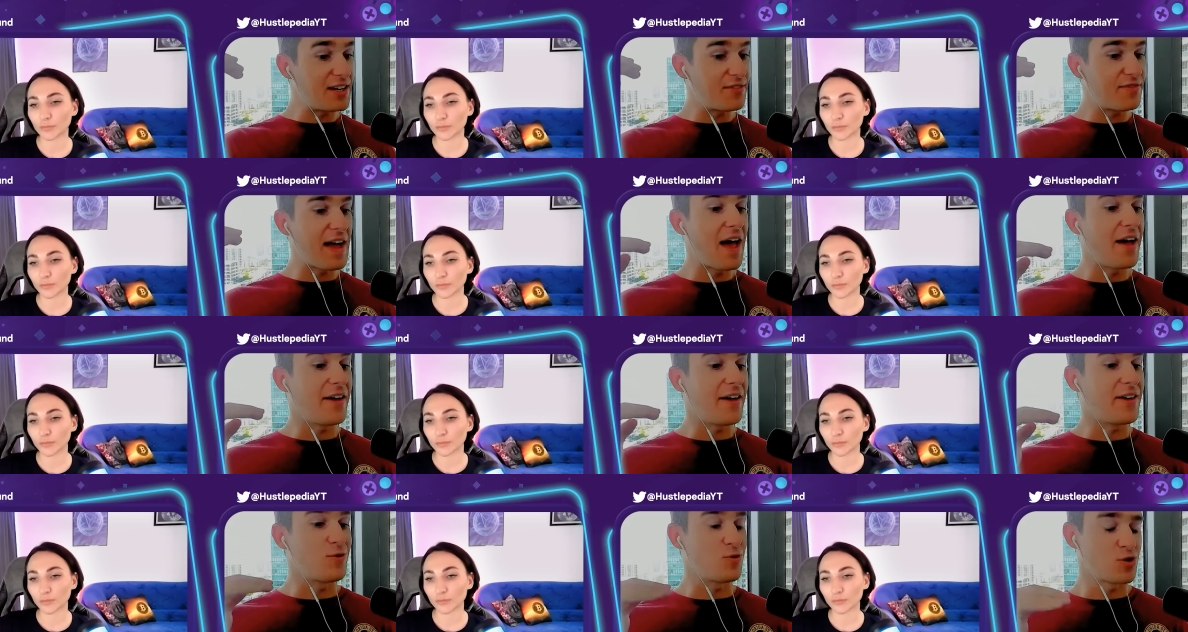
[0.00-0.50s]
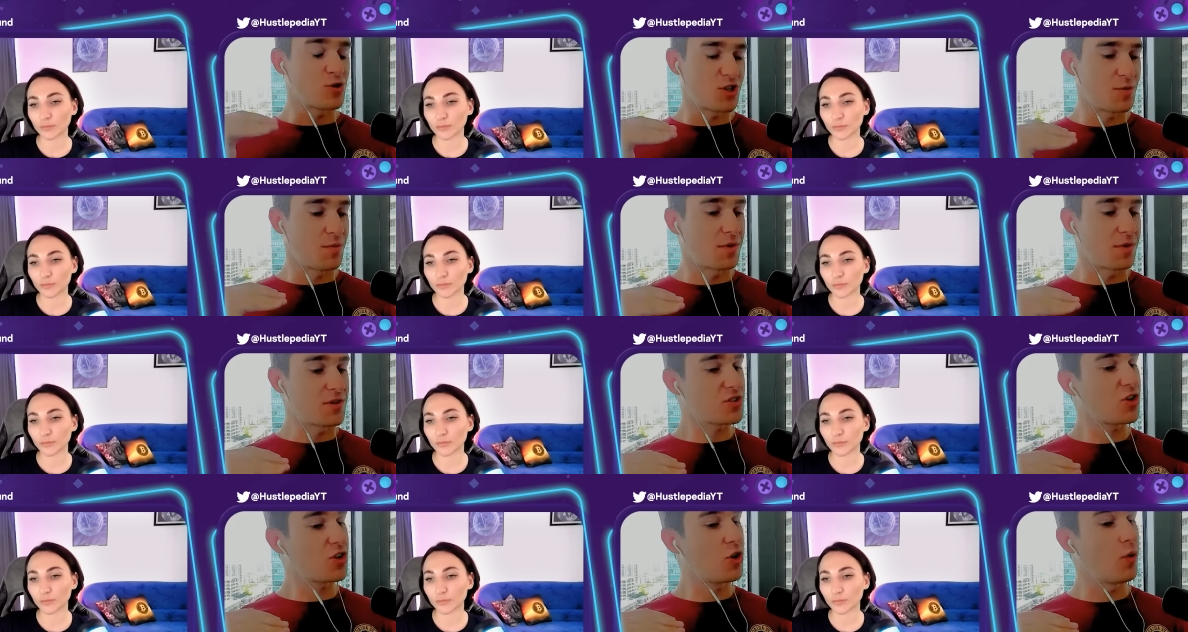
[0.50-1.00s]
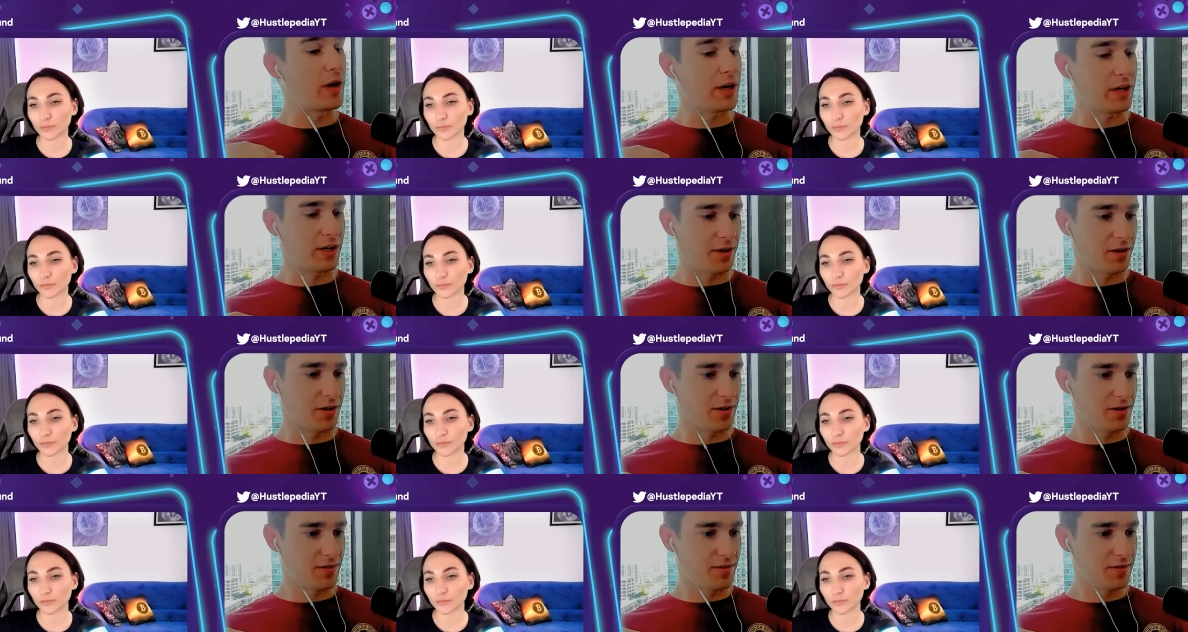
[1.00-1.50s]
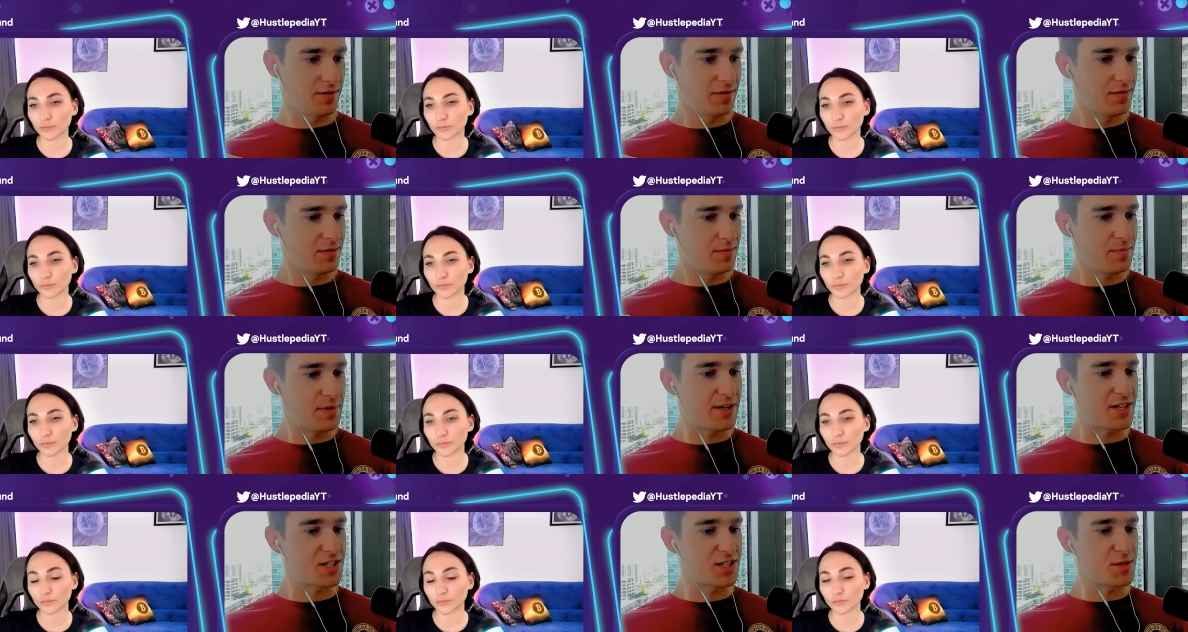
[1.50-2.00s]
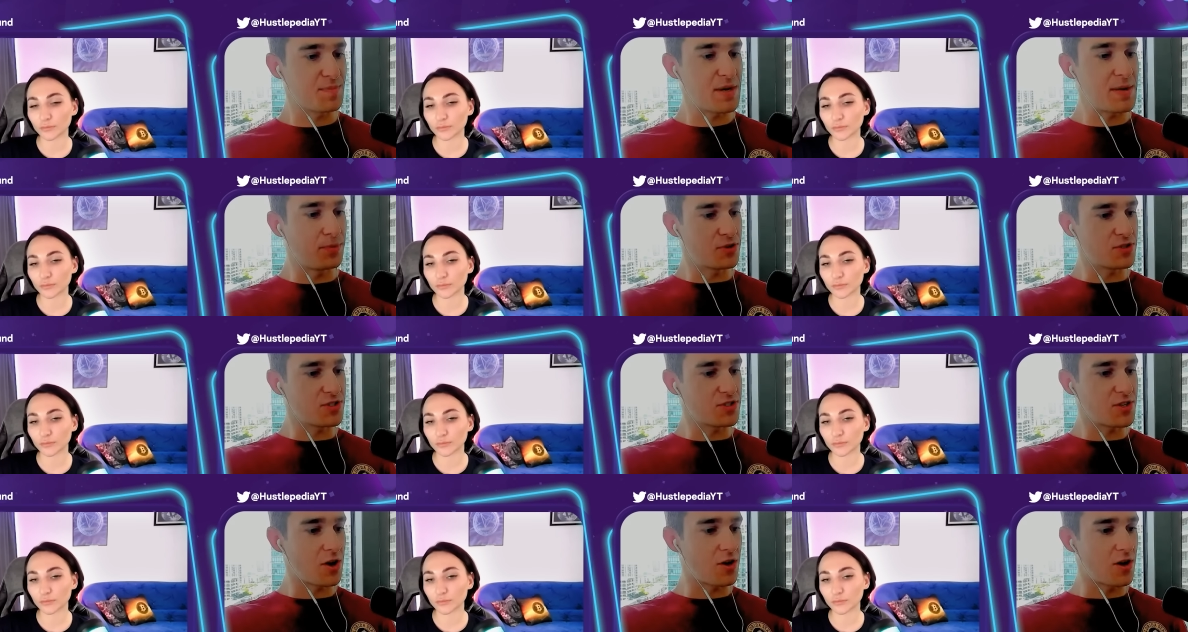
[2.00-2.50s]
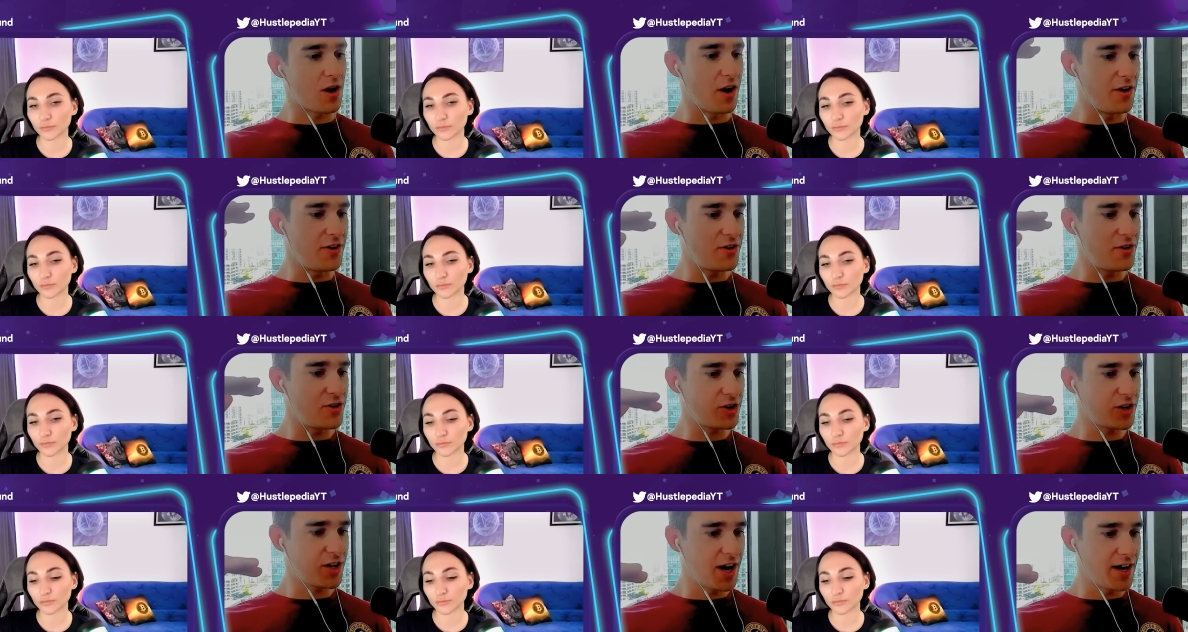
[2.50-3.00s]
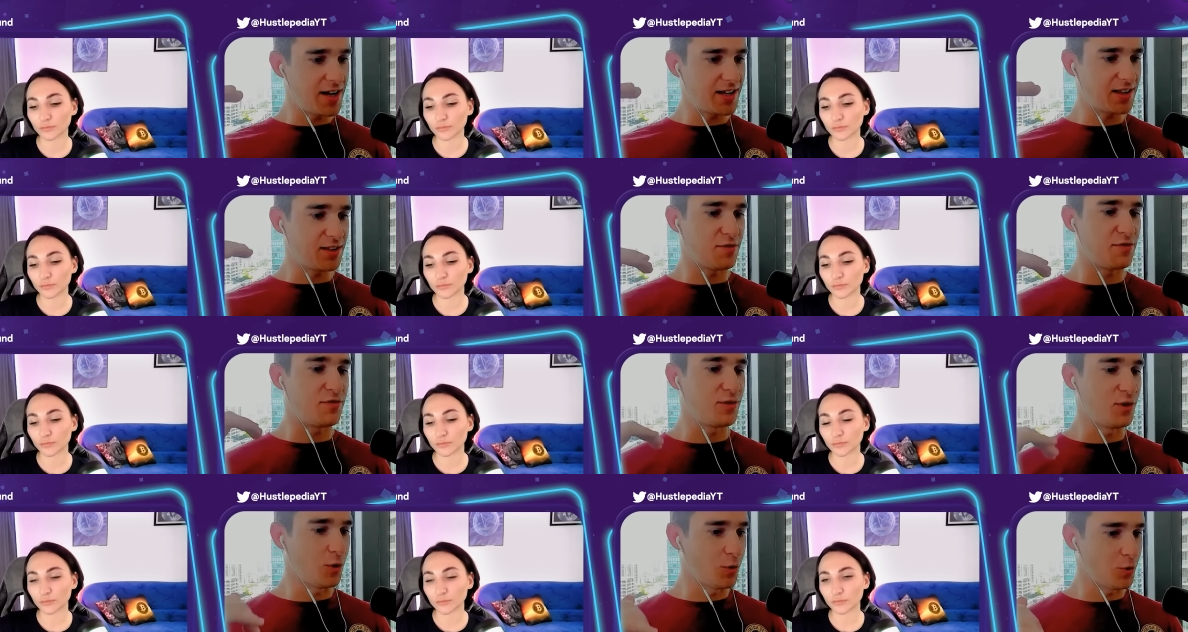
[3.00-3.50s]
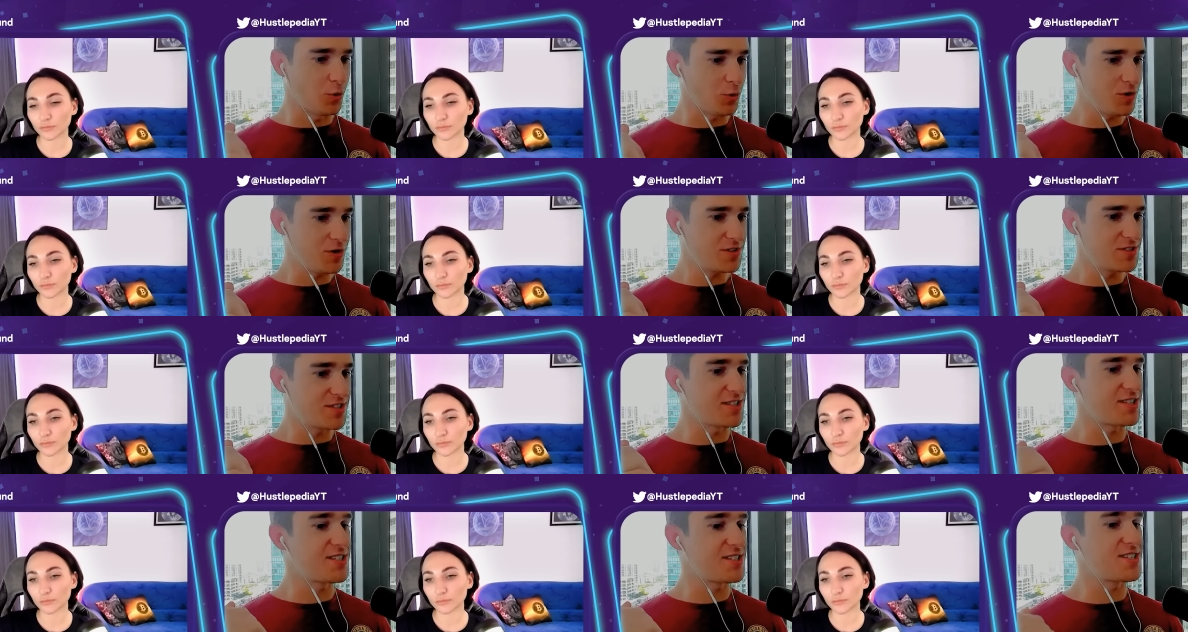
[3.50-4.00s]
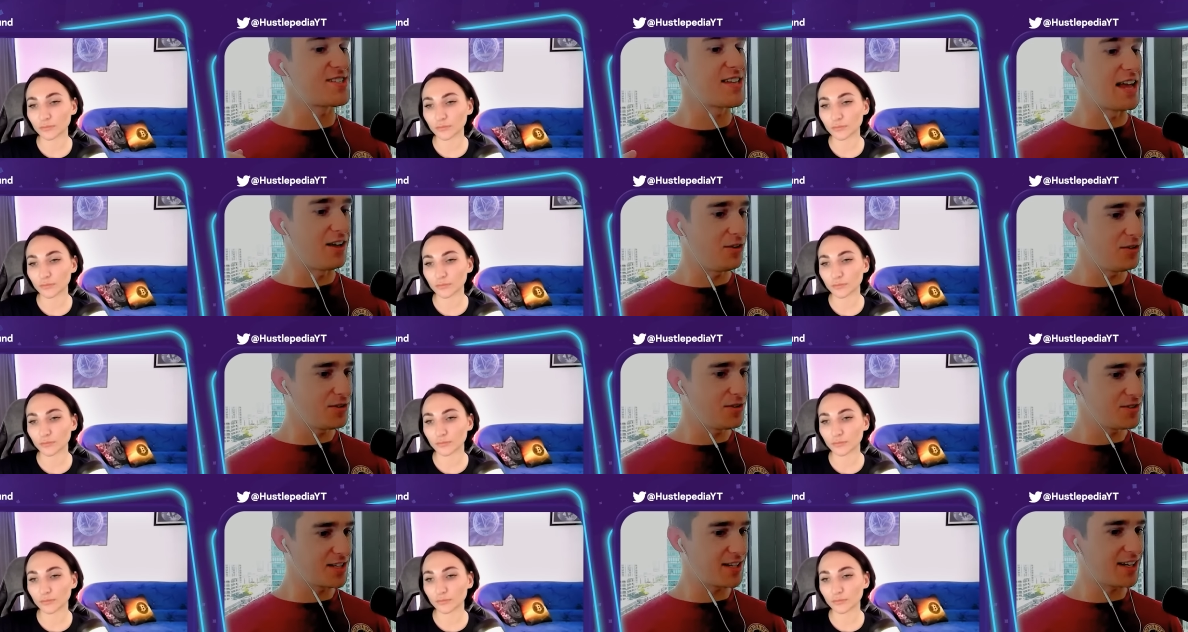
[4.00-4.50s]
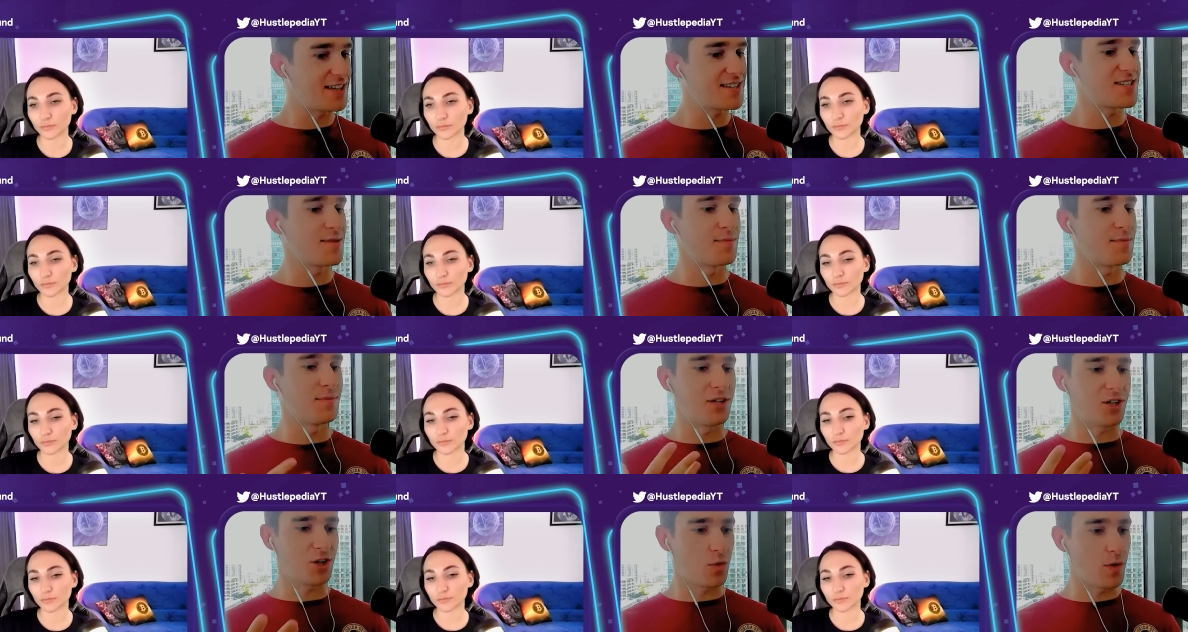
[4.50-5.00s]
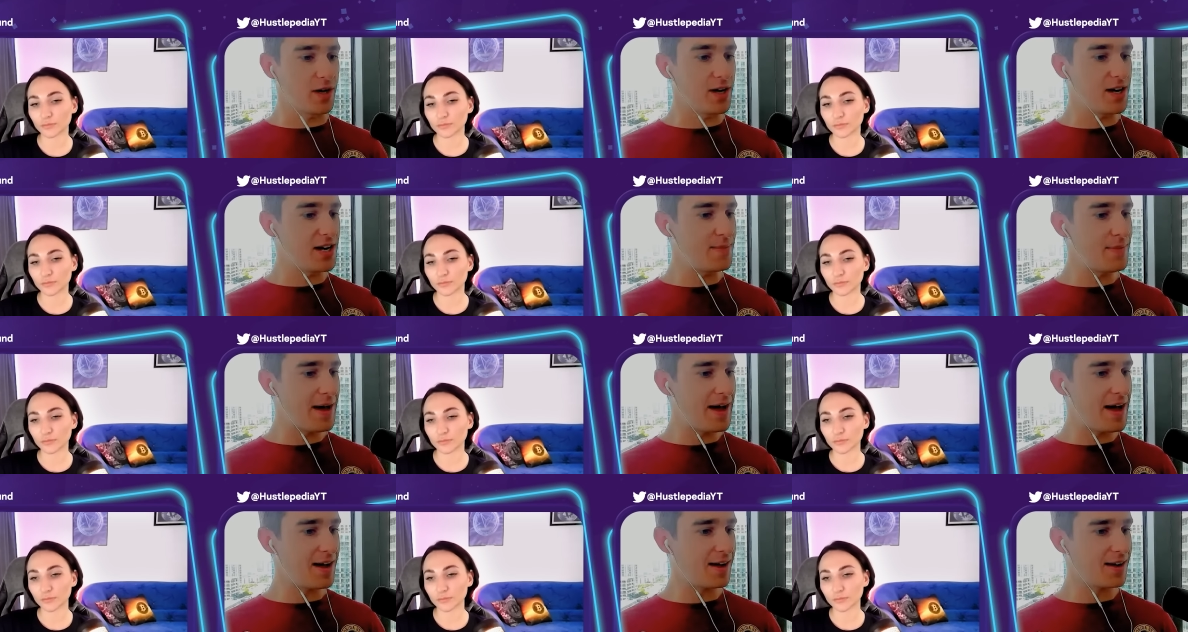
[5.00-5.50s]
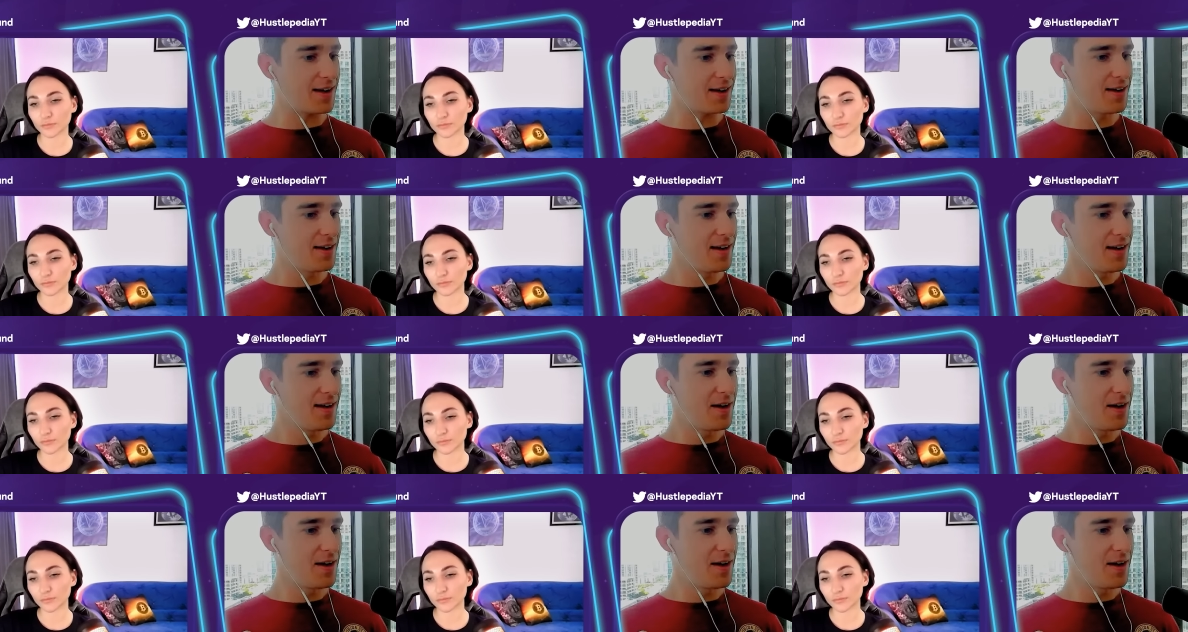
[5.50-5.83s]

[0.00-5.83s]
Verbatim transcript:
Speaker 1: value so much quicker because people start undercutting the floor to sell to get some liquidity back.